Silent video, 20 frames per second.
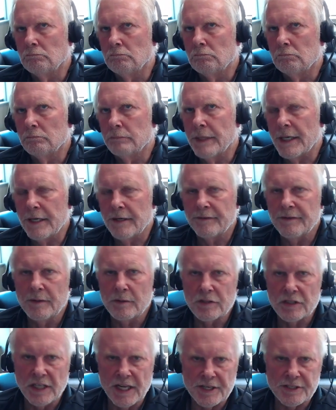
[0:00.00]
But if it
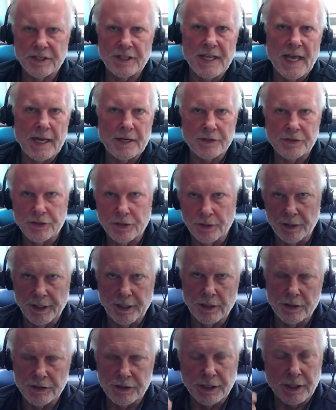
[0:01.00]
was less than that in certain
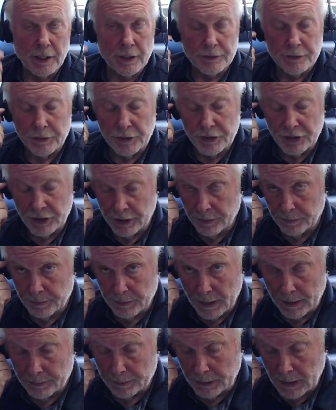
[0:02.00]
areas of the country, she could
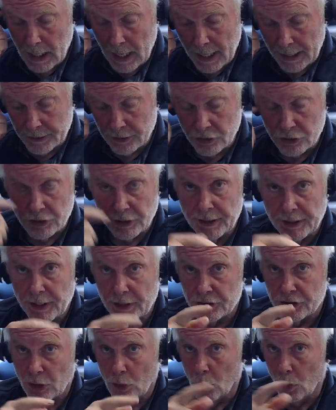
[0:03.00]
apply. And usually
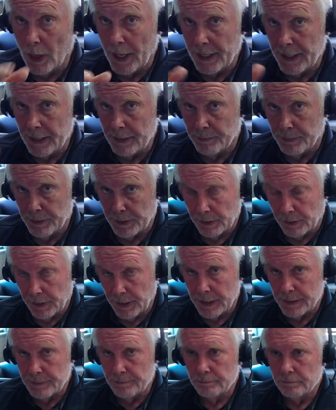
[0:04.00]
there's a waiting
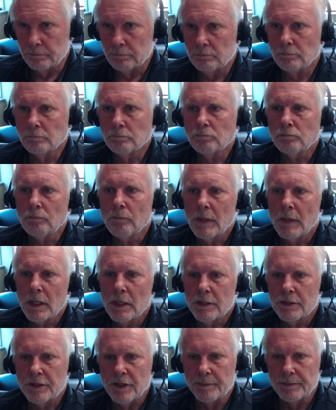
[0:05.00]
period.
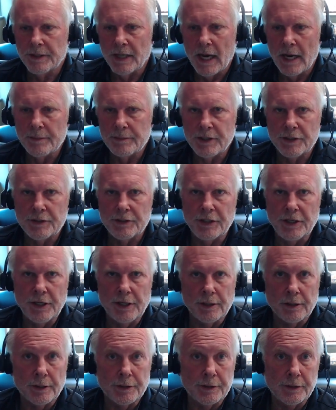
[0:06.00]
Sometimes it's a
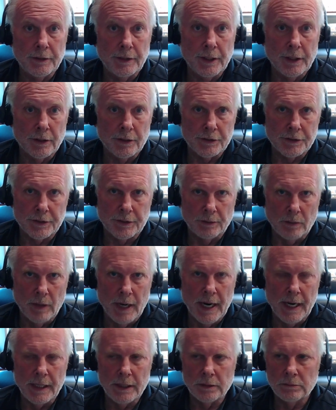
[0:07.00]
year or 2 years to
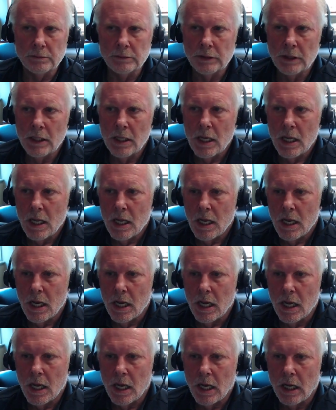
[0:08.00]
wait.
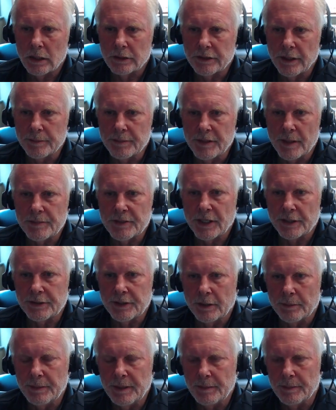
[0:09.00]
Sometimes I'll
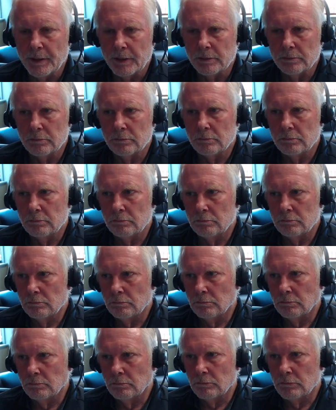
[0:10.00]
tell people,
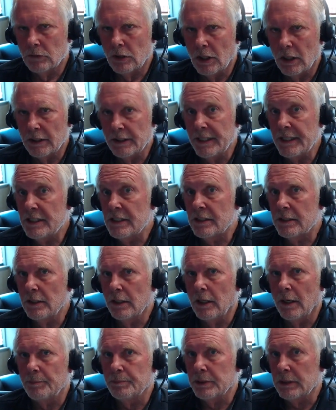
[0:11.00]
well, at least
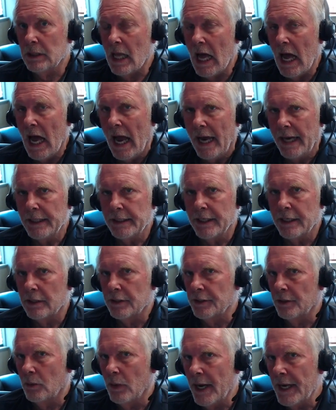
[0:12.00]
apply, get on
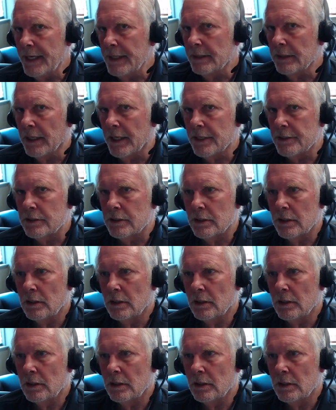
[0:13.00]
the waiting list,